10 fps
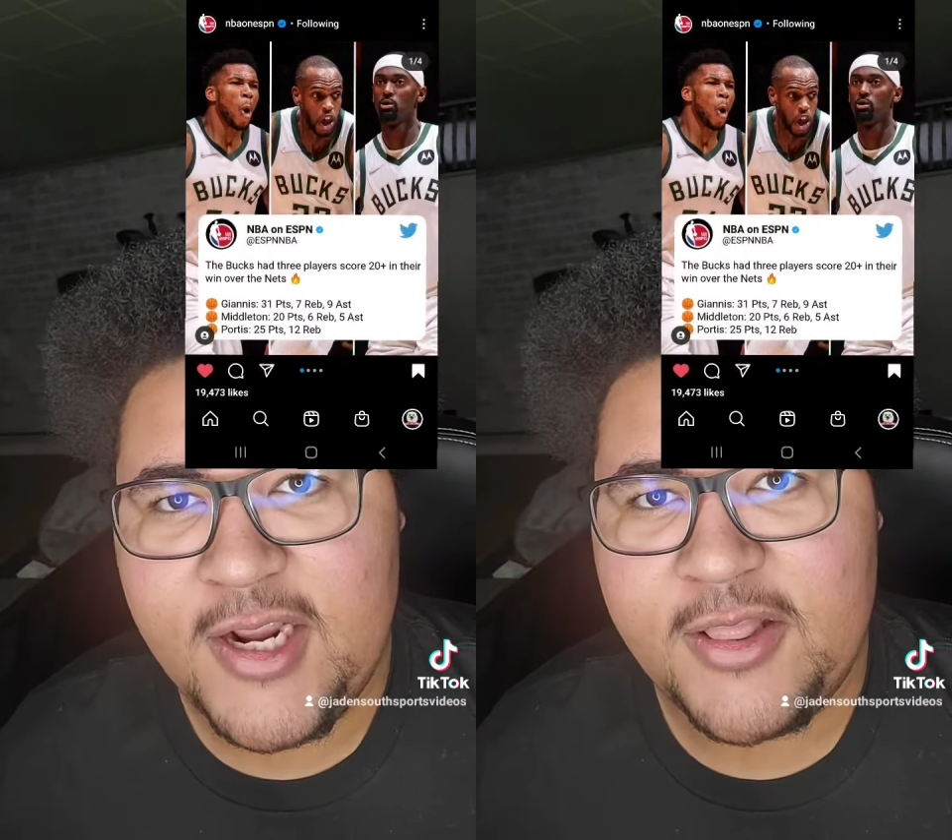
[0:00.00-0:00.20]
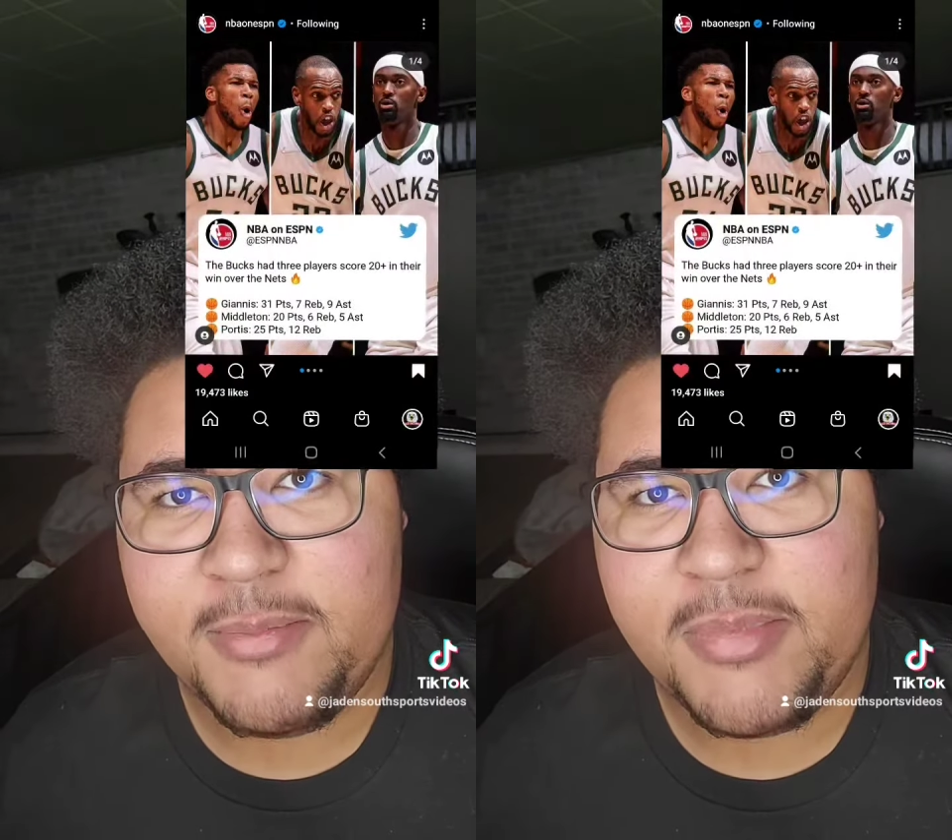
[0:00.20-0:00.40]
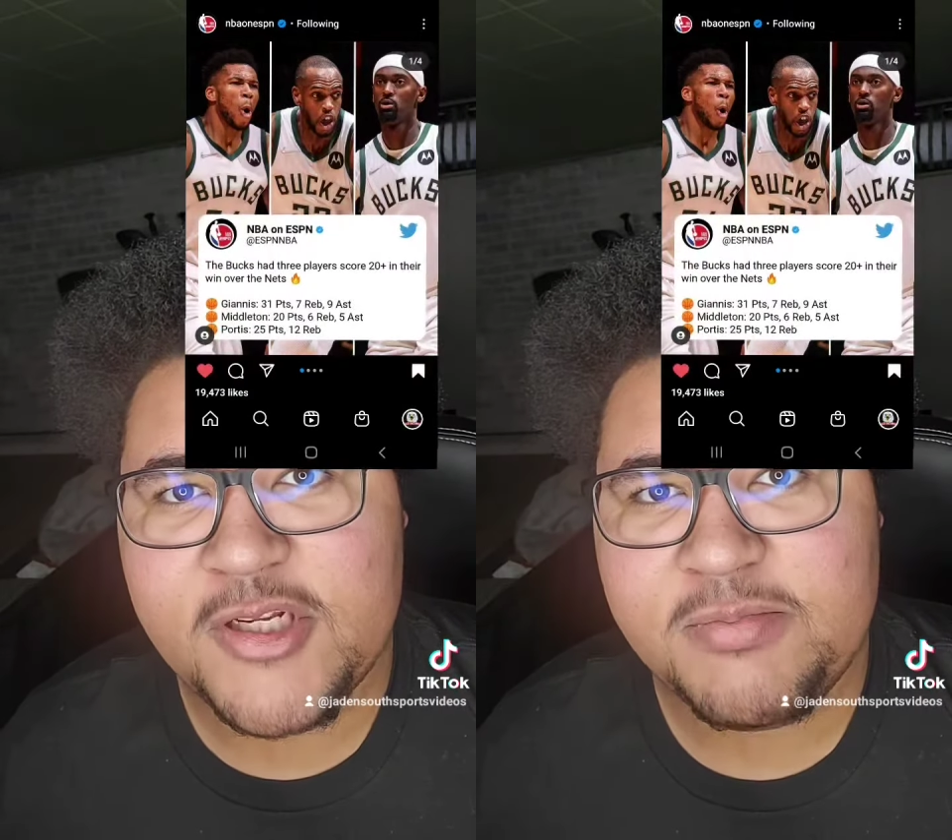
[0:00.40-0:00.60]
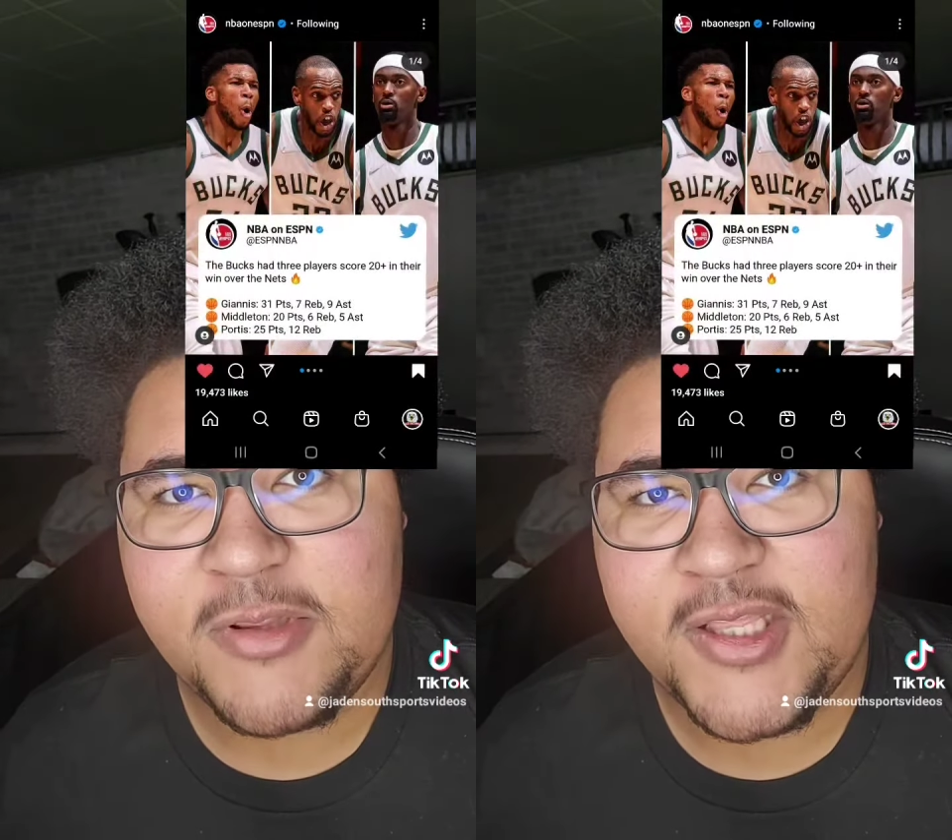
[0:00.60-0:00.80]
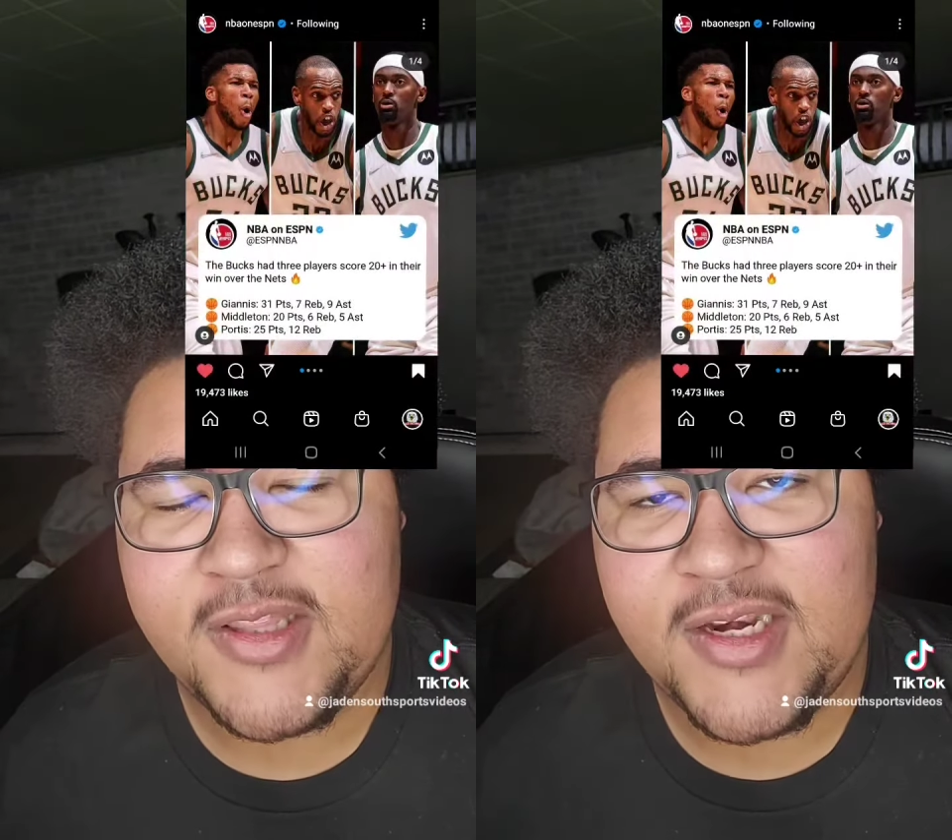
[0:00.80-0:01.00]
and the Bucks
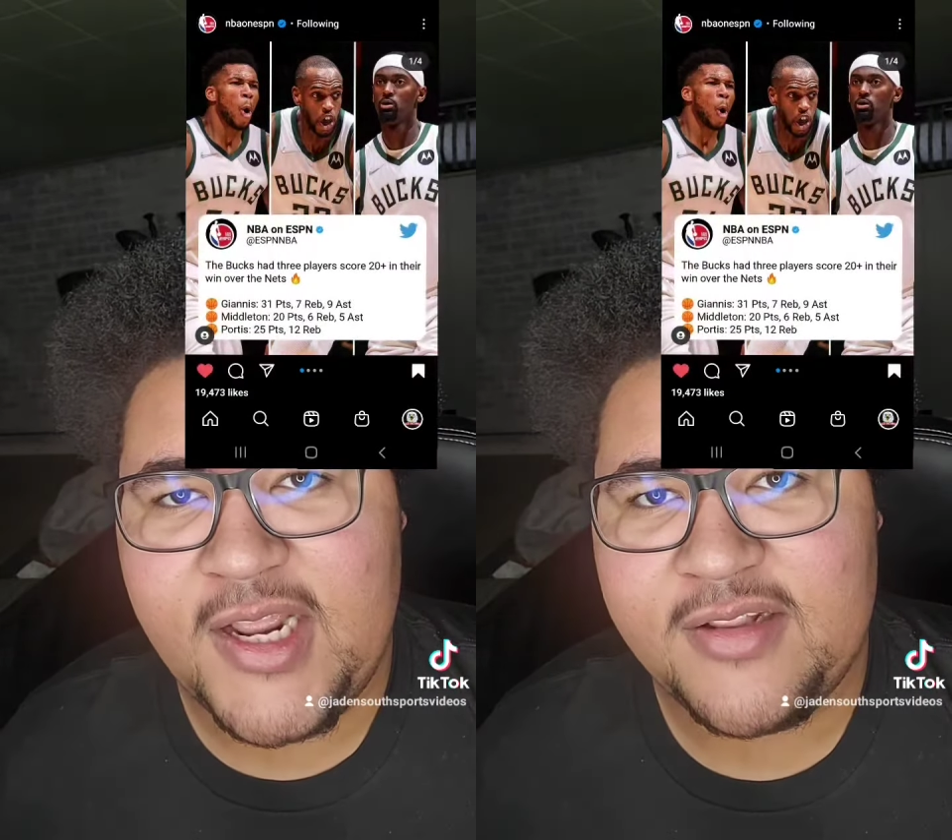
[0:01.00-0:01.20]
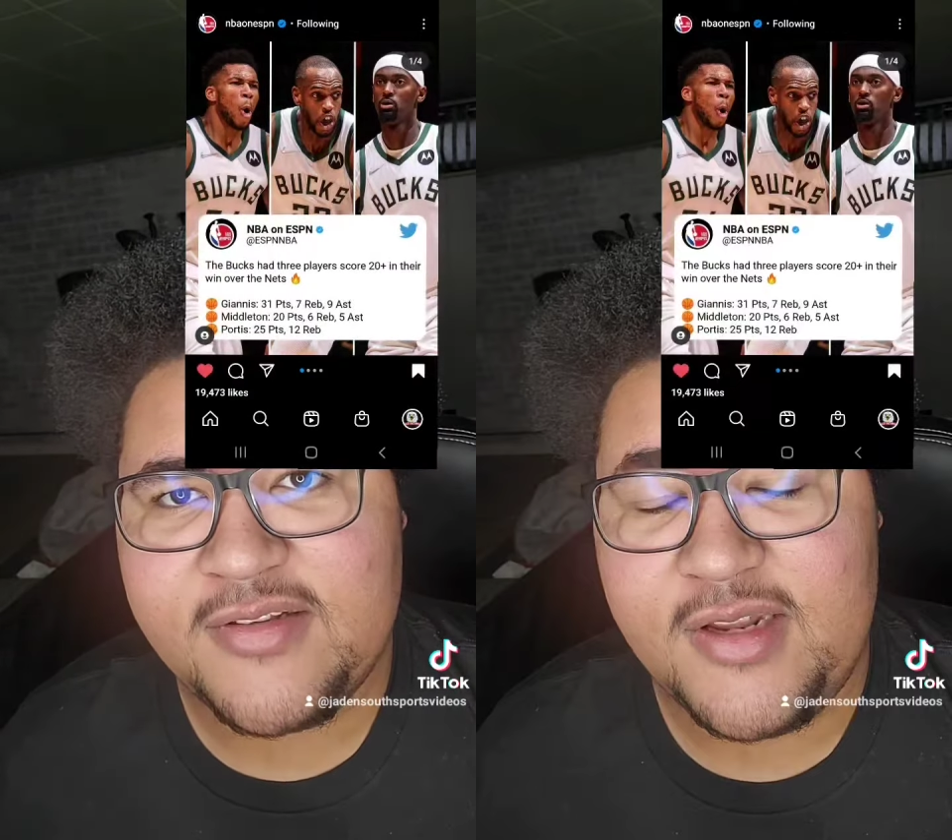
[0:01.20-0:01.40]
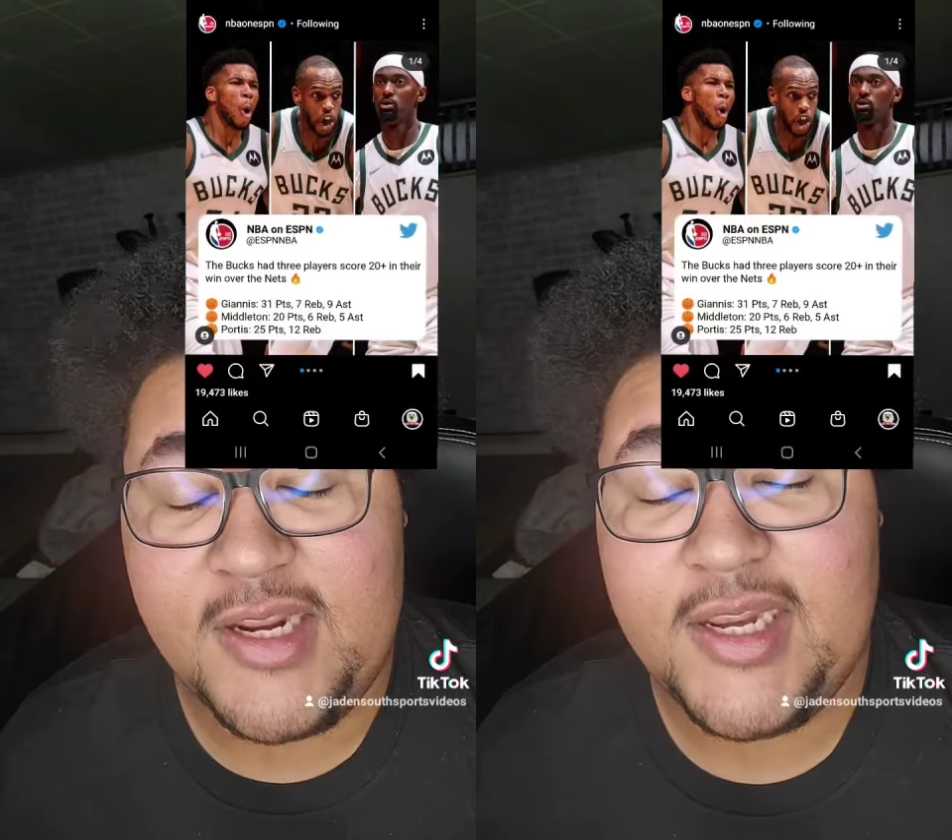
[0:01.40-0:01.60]
play the Nets